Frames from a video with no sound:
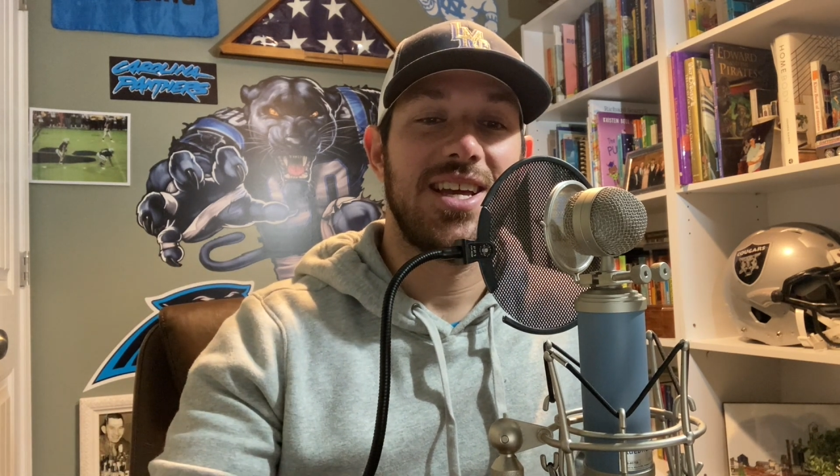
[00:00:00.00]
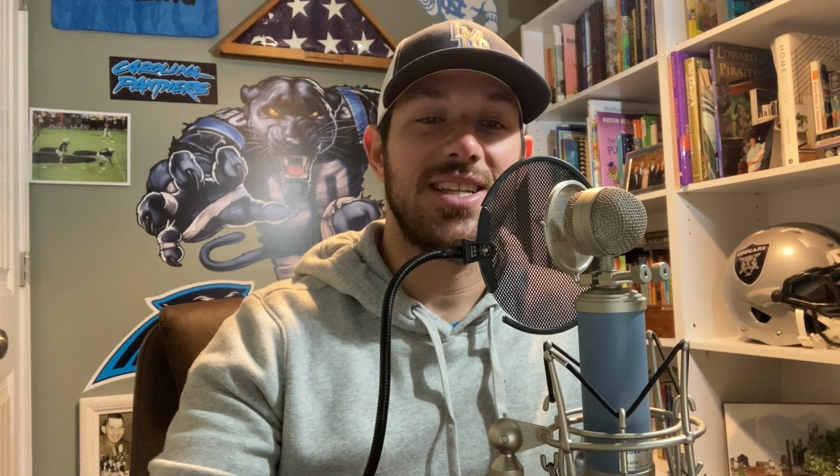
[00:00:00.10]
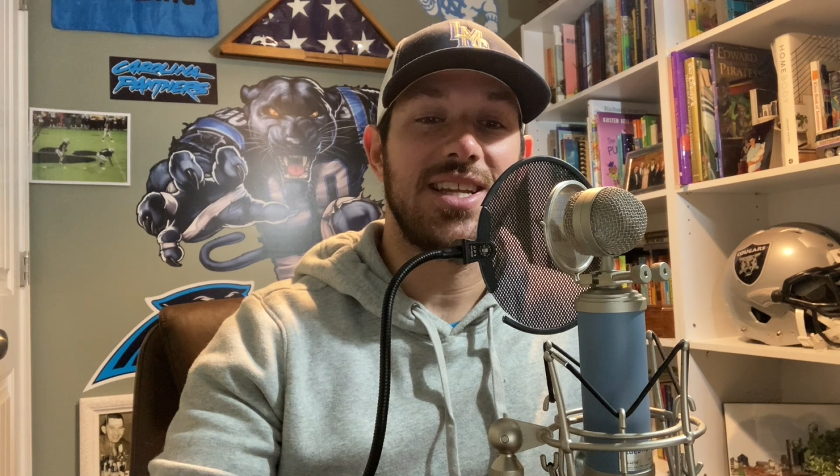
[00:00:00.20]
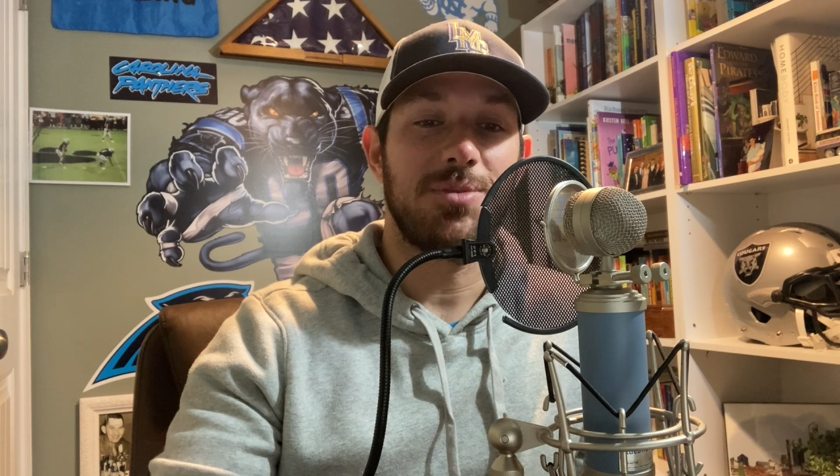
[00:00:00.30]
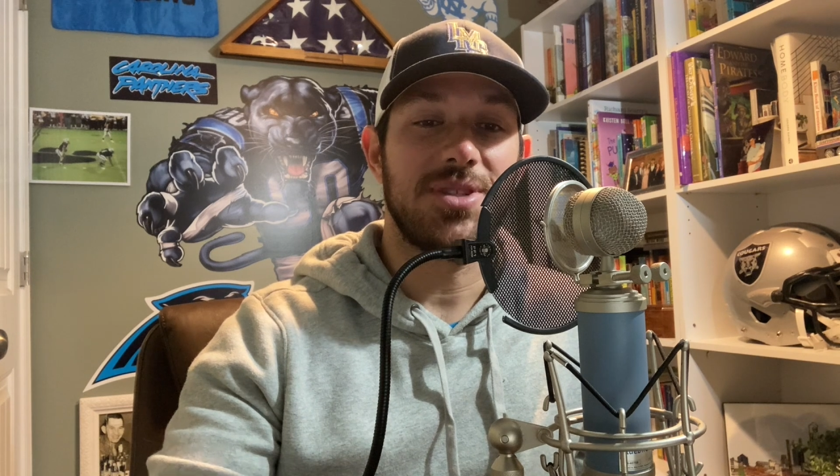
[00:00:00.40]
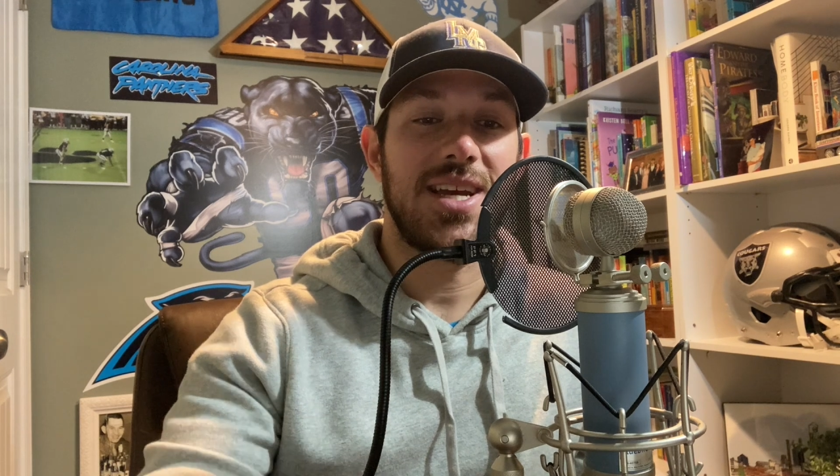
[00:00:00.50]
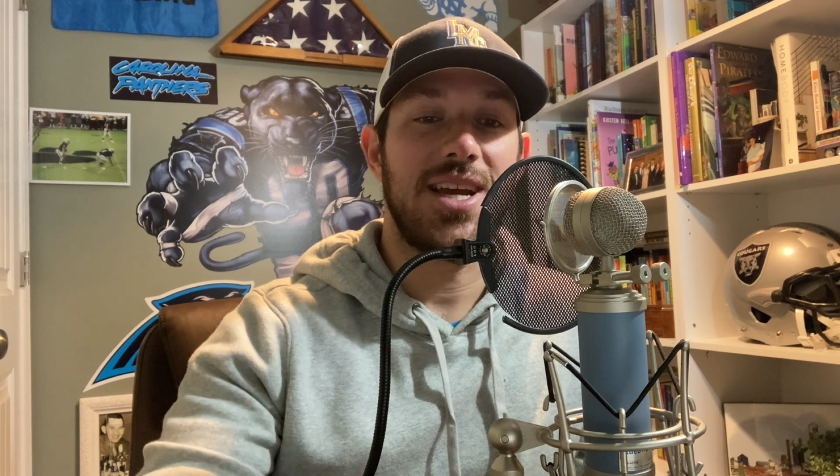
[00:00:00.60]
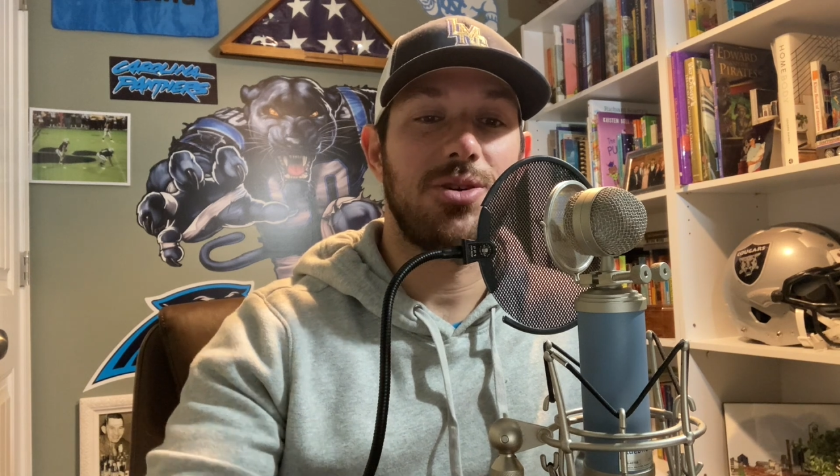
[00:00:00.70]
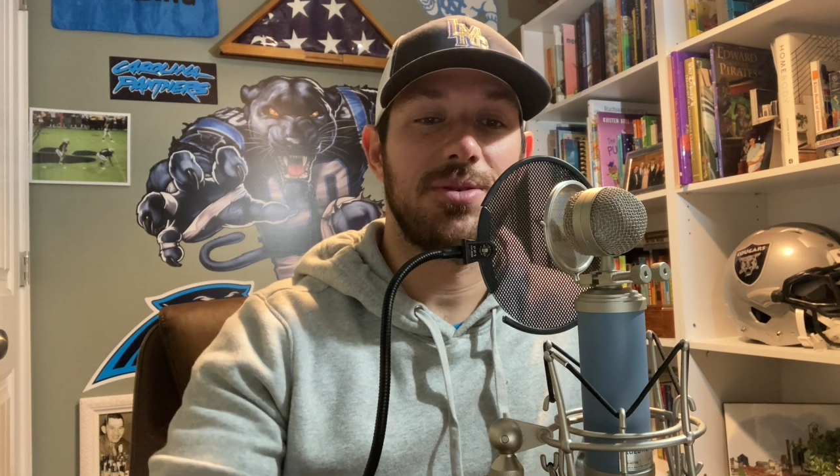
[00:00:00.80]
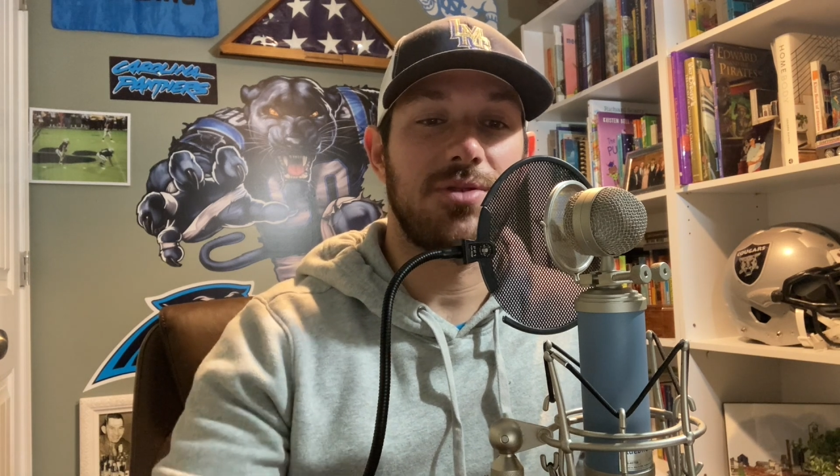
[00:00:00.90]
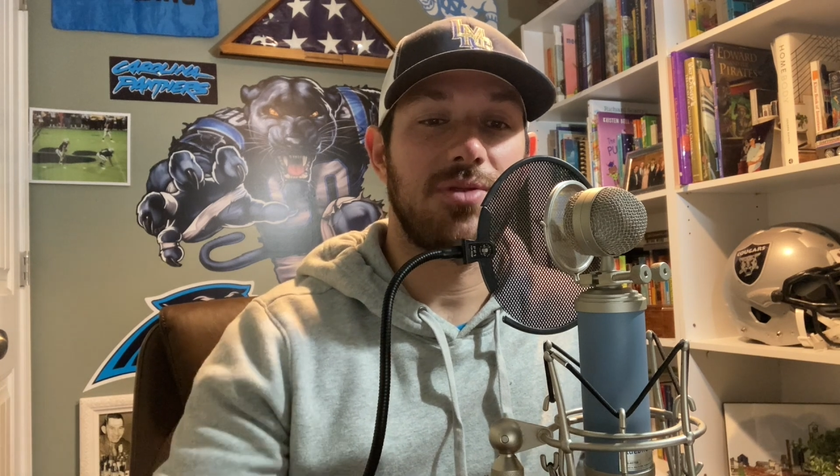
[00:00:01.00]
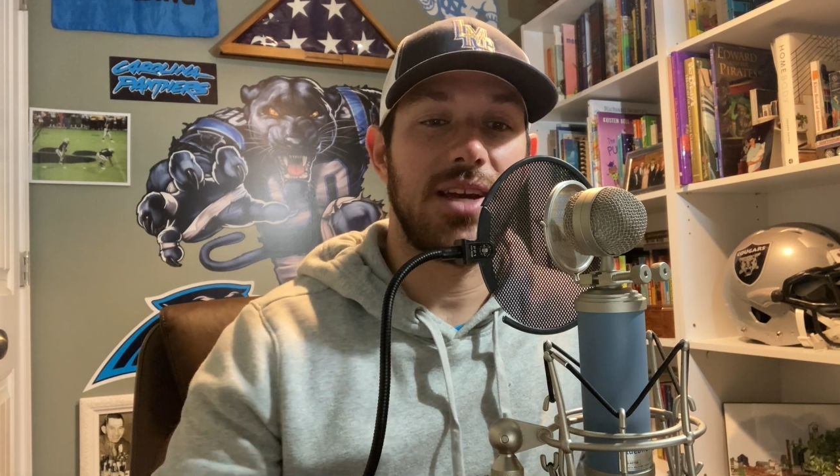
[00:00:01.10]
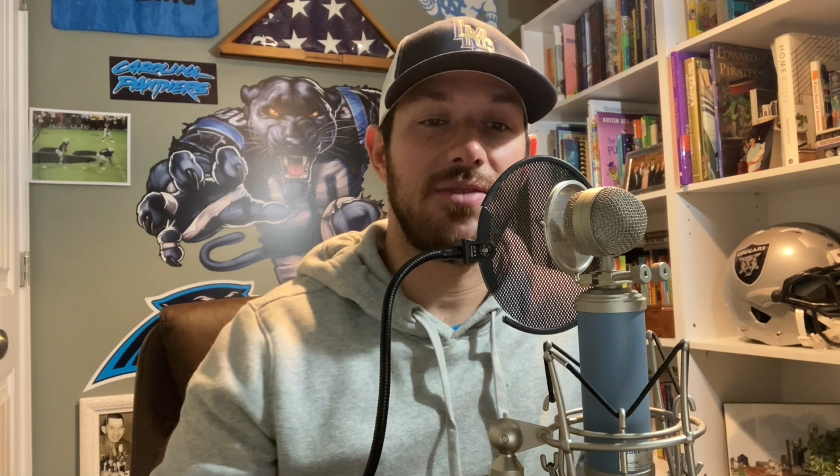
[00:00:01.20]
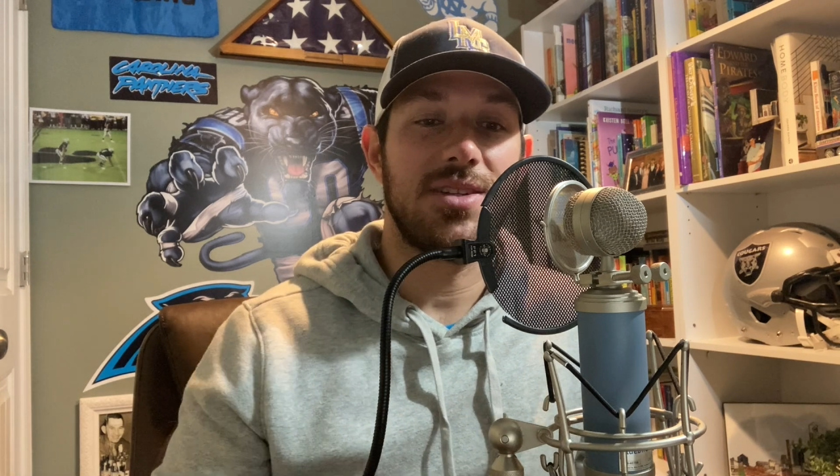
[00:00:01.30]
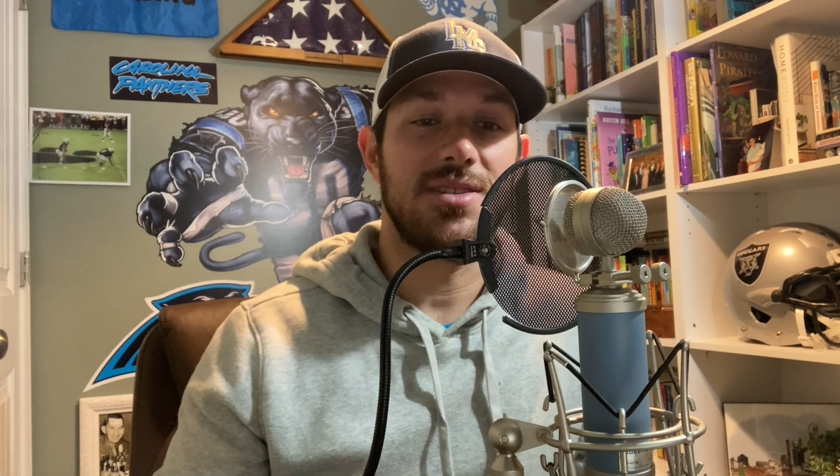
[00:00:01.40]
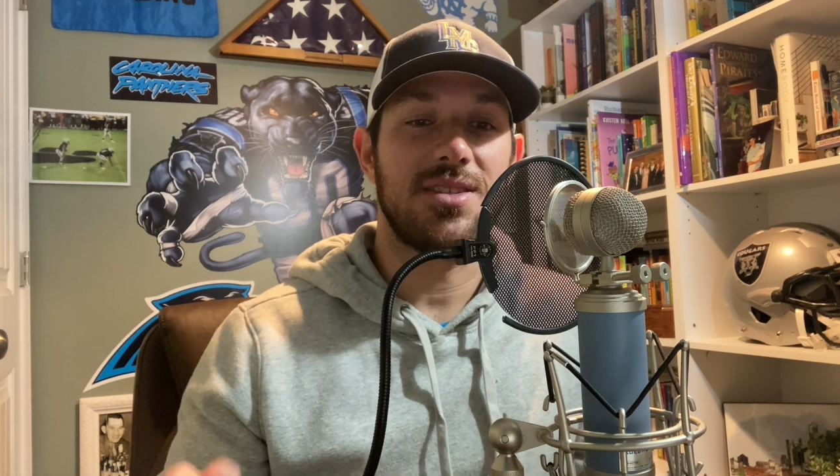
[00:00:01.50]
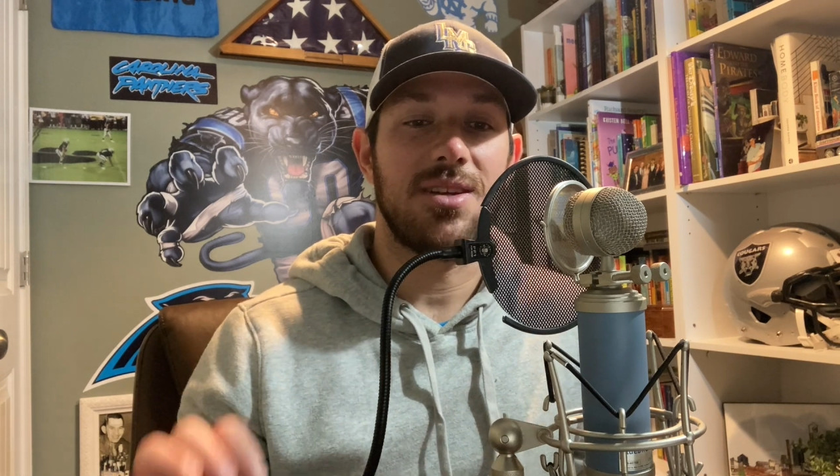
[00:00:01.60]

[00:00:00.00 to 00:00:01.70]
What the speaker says: Nick Mateo of the Ravens,